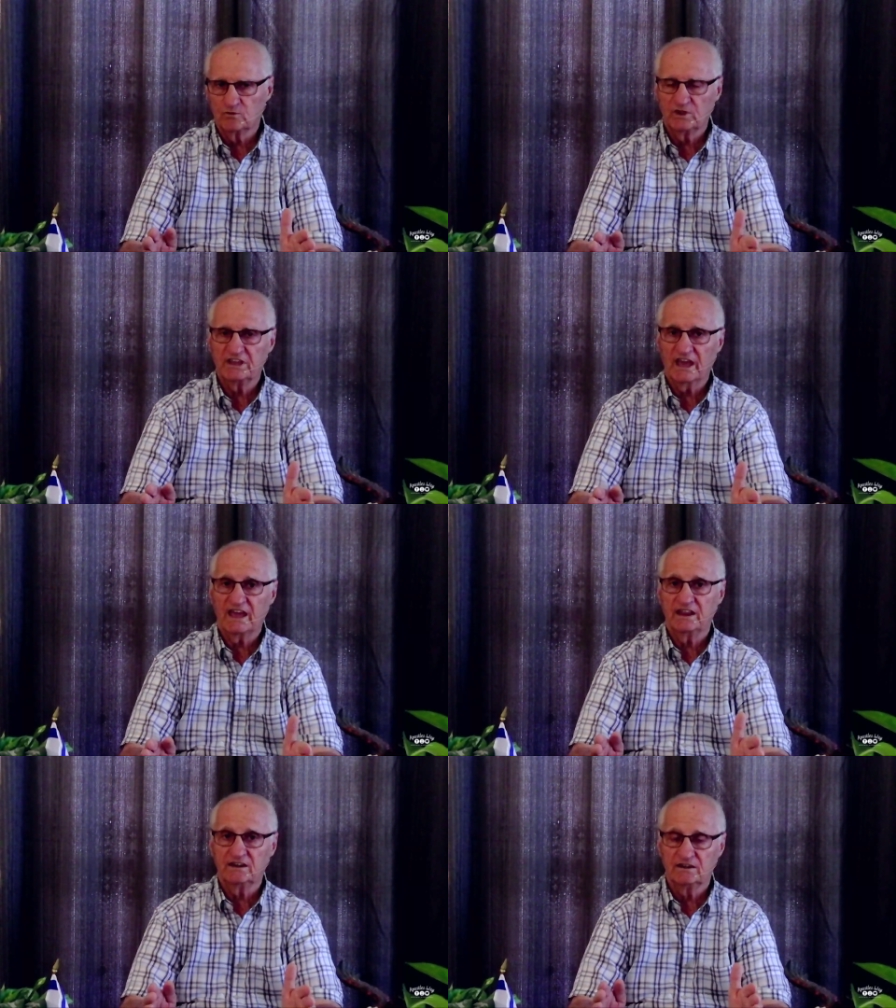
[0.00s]
We
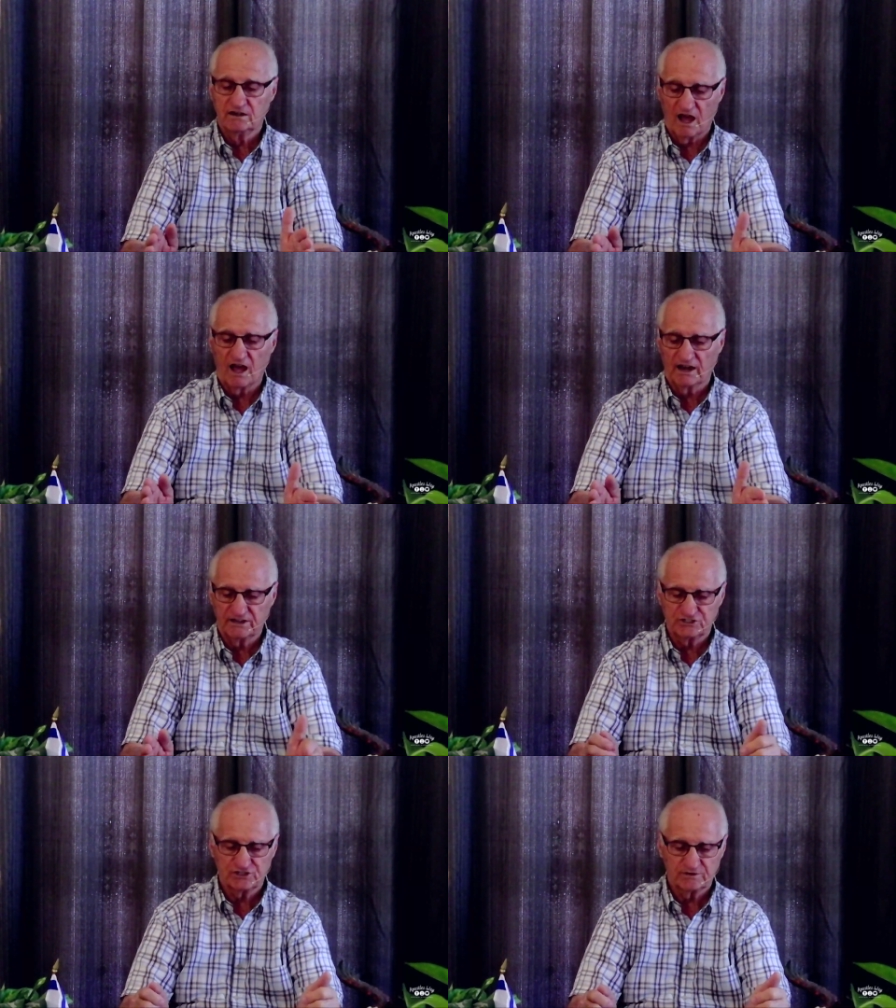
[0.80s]
gain
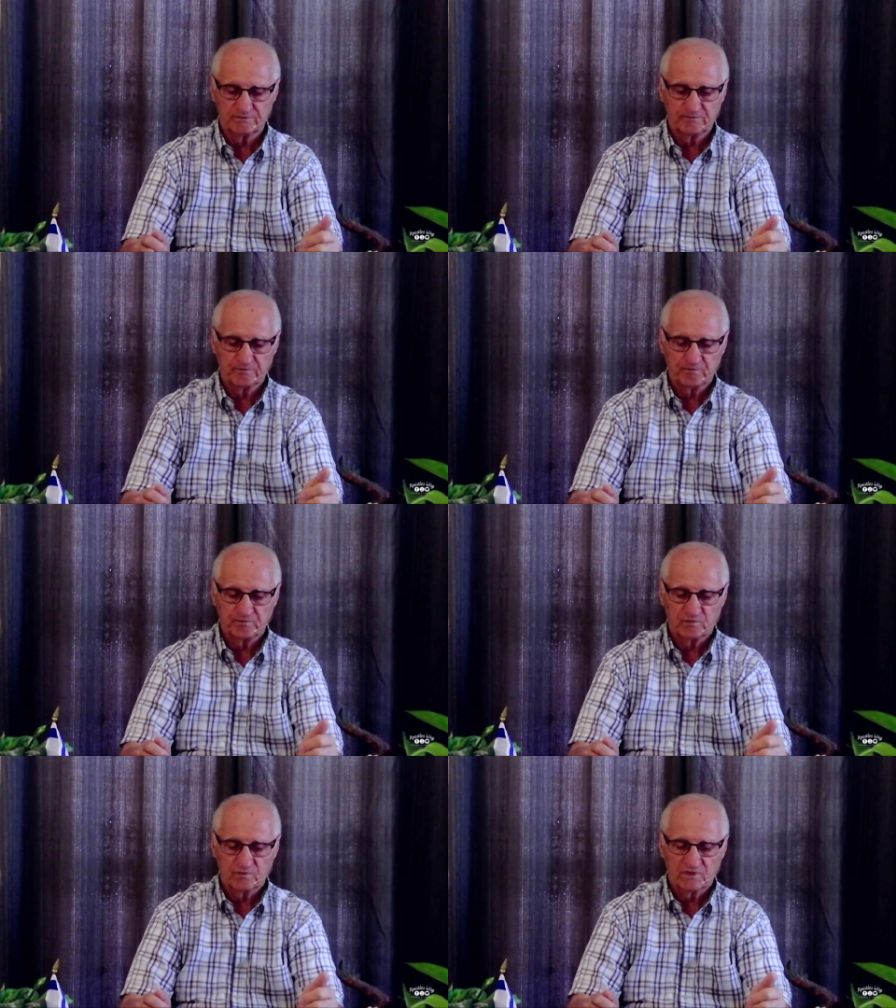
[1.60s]
knowledge.
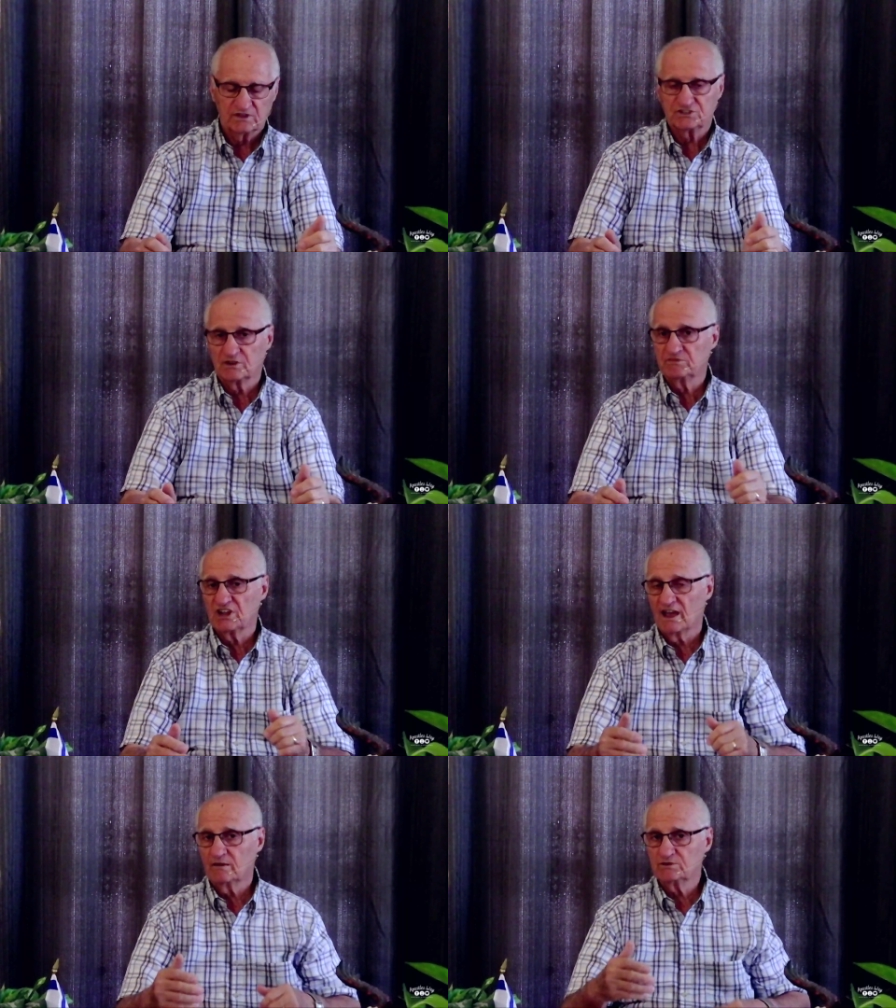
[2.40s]

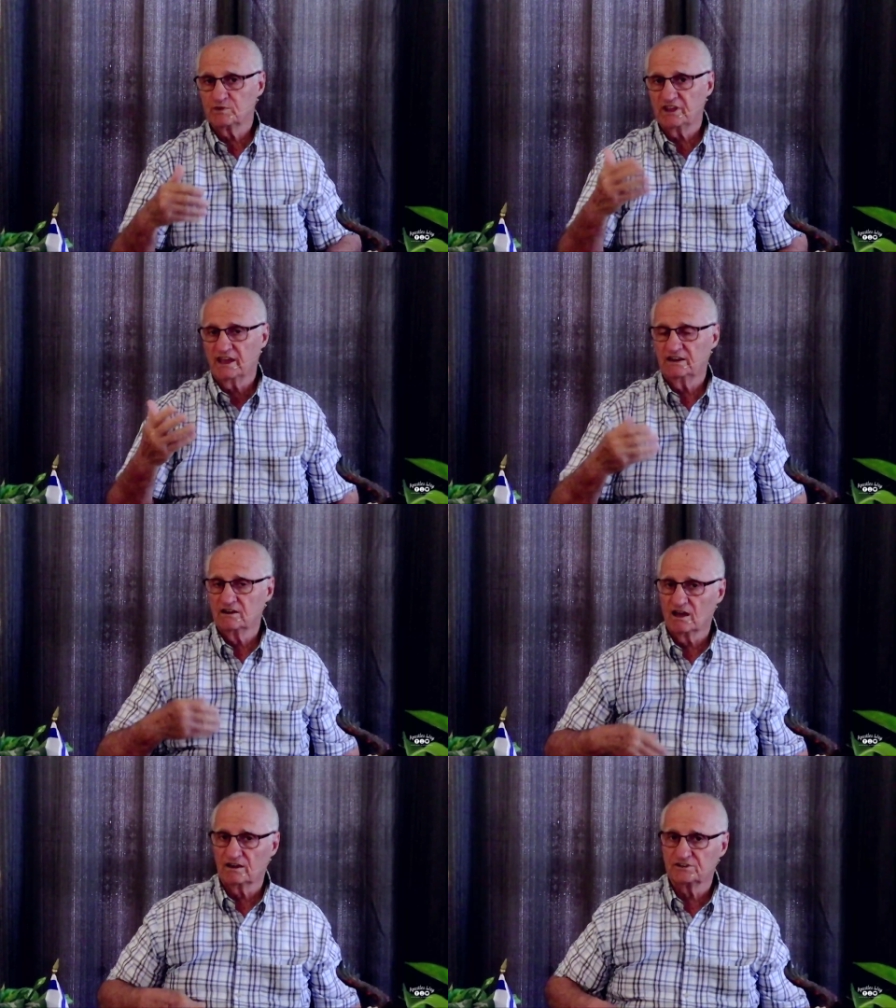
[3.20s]
Sometimes we gain
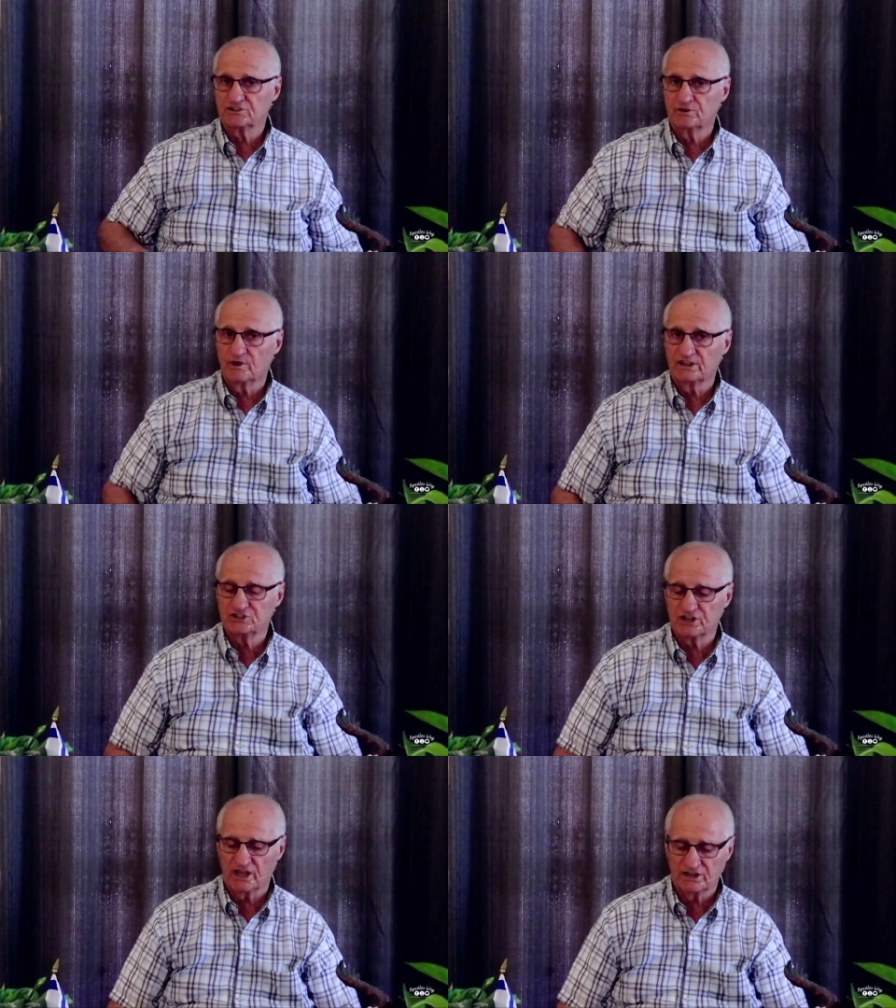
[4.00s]
knowledge through
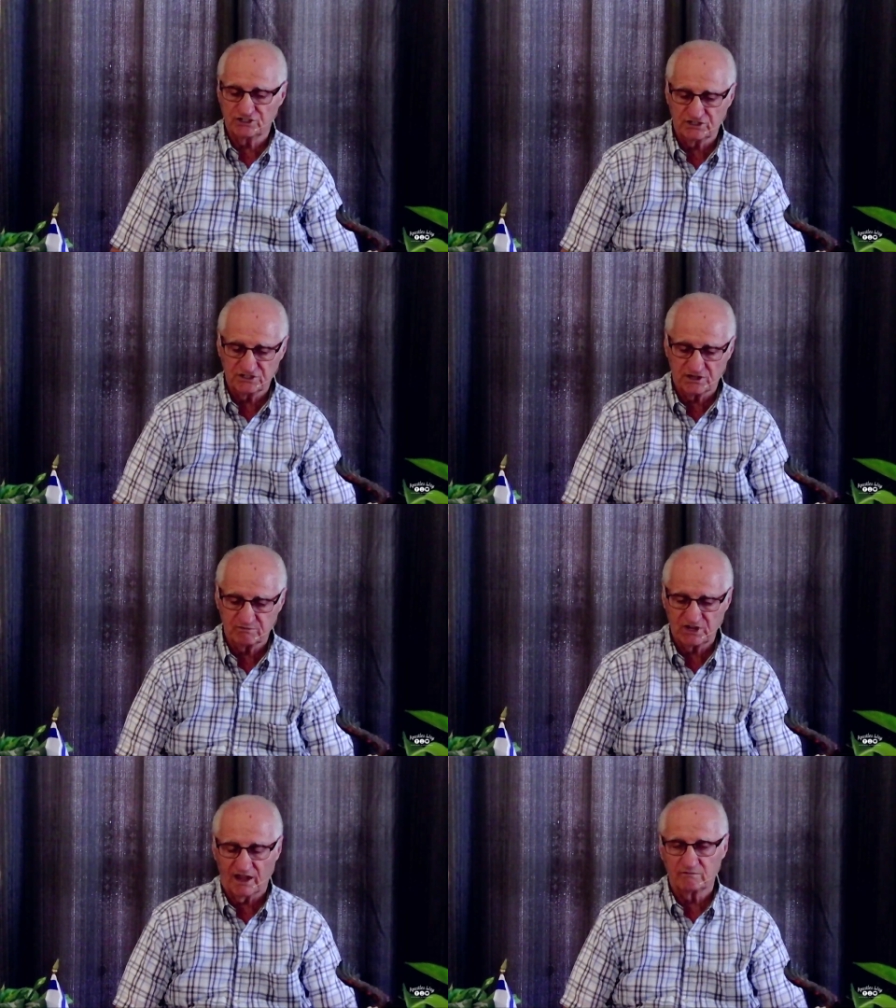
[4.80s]
education,
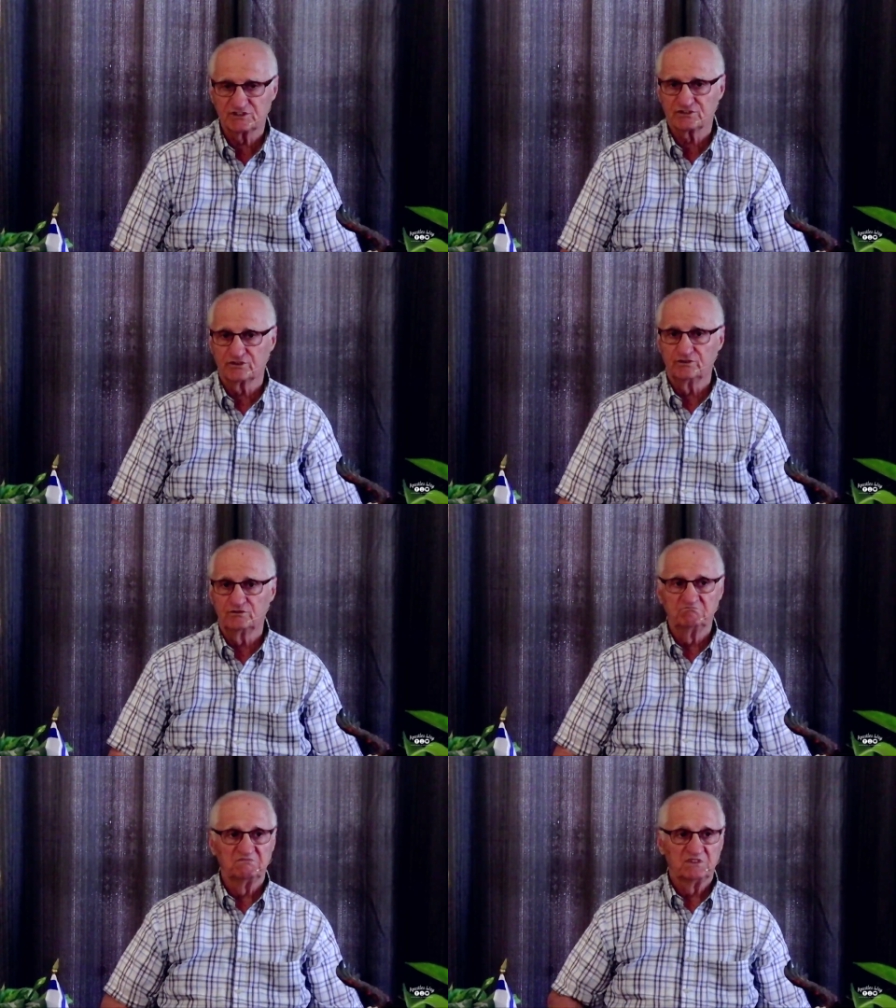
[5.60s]
sometimes through